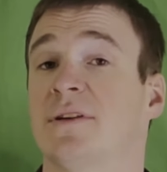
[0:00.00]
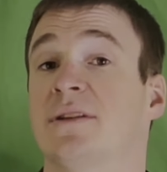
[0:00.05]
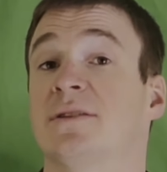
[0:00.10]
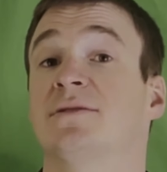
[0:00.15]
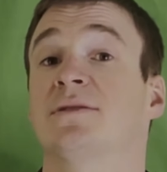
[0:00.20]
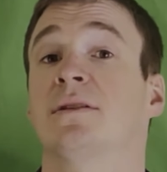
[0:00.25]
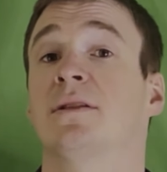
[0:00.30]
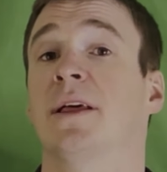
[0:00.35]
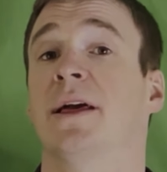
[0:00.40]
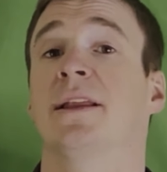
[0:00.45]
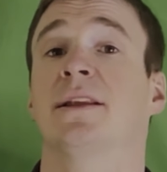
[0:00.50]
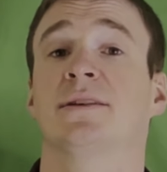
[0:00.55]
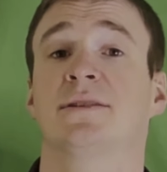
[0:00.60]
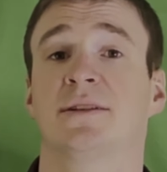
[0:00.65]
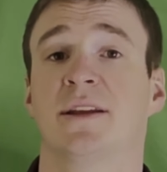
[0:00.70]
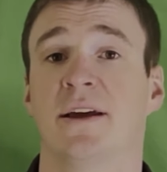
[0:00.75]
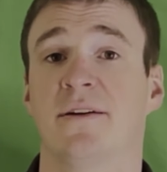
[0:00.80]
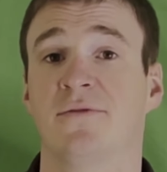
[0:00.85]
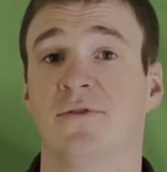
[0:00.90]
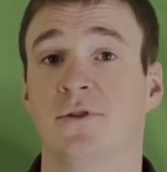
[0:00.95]
It is the
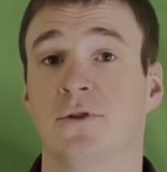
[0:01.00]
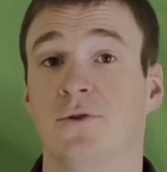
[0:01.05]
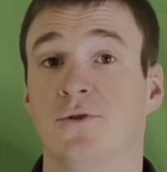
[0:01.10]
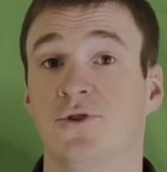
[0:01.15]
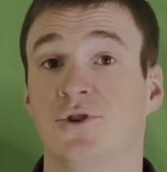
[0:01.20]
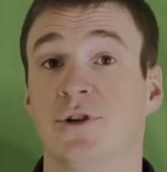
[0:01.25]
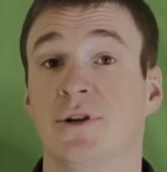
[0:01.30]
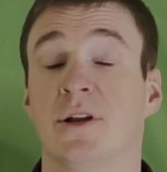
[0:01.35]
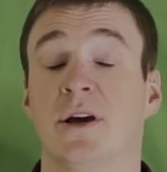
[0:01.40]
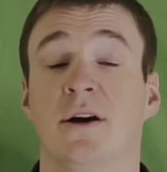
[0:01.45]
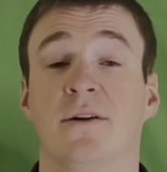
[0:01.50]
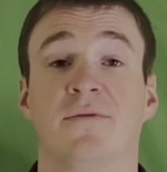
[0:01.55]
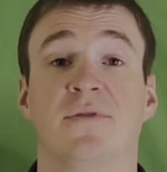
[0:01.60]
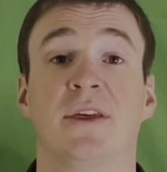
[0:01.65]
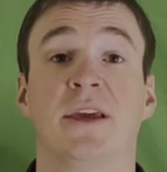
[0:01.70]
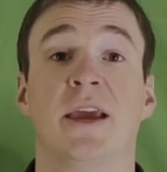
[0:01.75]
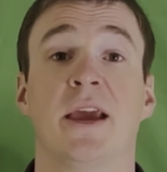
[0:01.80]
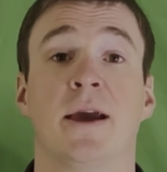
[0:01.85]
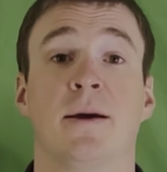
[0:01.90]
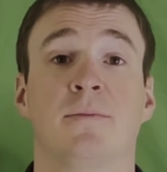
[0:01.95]
latest evolution of
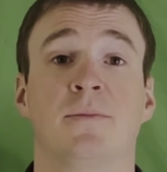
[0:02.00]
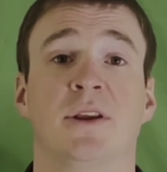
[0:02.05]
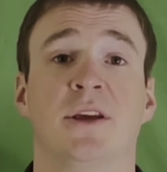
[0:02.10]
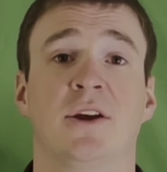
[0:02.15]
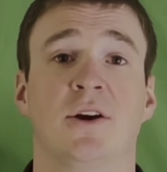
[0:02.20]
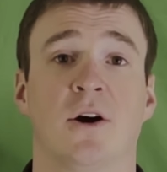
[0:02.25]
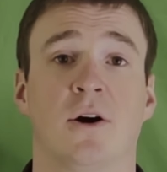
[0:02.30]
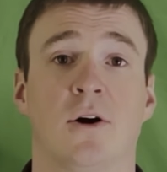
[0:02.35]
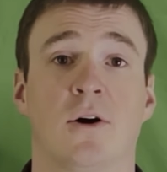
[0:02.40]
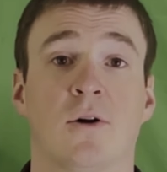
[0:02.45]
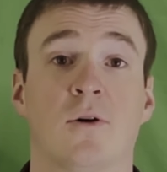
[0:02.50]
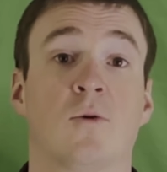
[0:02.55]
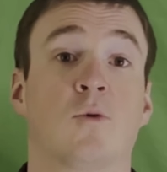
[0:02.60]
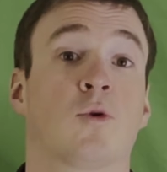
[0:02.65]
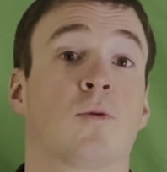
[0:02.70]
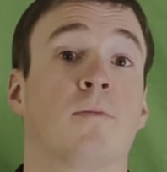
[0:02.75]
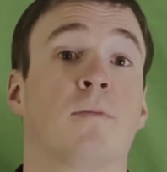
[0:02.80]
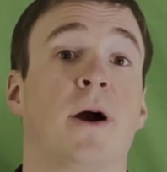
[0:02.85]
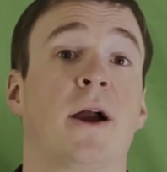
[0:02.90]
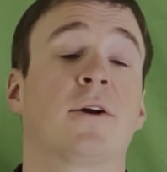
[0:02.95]
the MDR
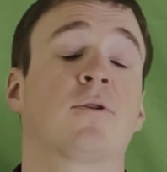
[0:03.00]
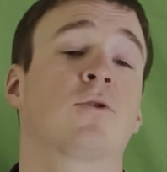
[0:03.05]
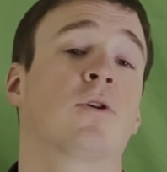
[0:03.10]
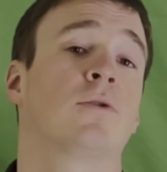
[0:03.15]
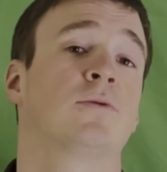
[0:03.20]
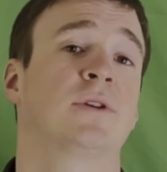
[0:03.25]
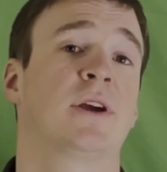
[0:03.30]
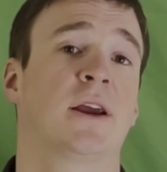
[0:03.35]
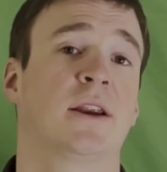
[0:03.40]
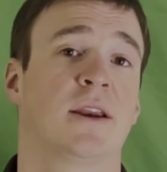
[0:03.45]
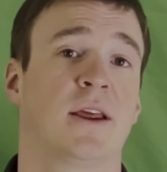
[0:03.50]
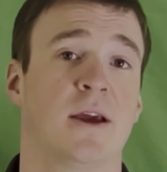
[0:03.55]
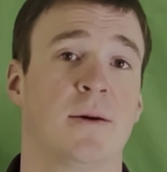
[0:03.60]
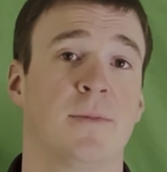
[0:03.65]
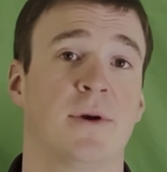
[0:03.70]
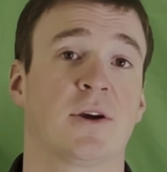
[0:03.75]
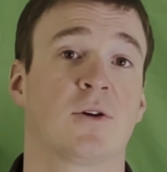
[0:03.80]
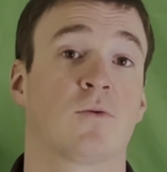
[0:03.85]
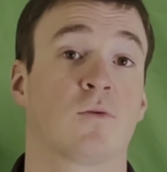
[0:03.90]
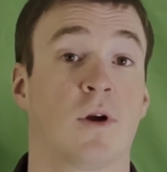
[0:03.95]
or
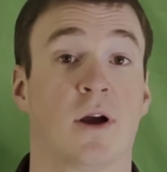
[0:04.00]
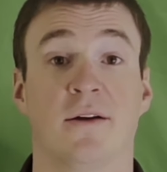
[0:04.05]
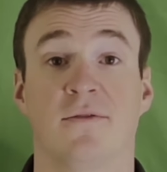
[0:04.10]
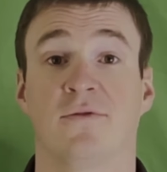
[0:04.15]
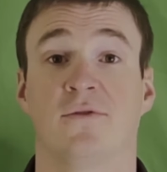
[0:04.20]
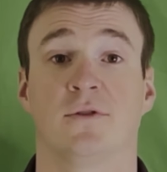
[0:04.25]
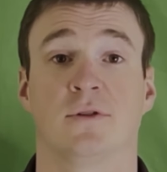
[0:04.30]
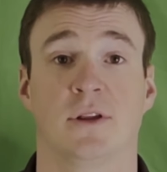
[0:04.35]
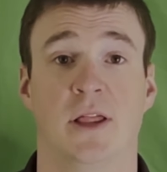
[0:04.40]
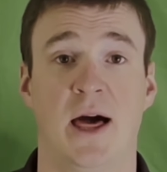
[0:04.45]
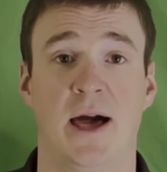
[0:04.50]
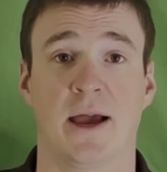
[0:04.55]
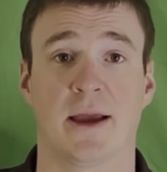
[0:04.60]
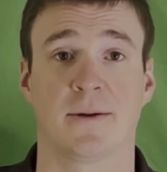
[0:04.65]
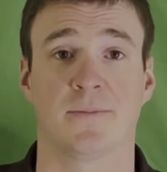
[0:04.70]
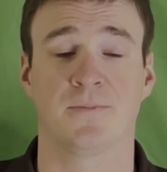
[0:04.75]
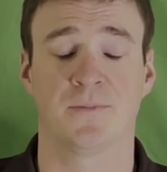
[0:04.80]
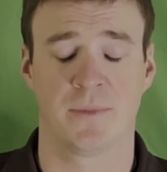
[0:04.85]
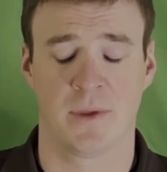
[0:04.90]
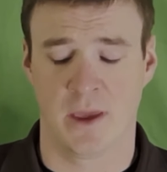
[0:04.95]
microdynamic rifle line.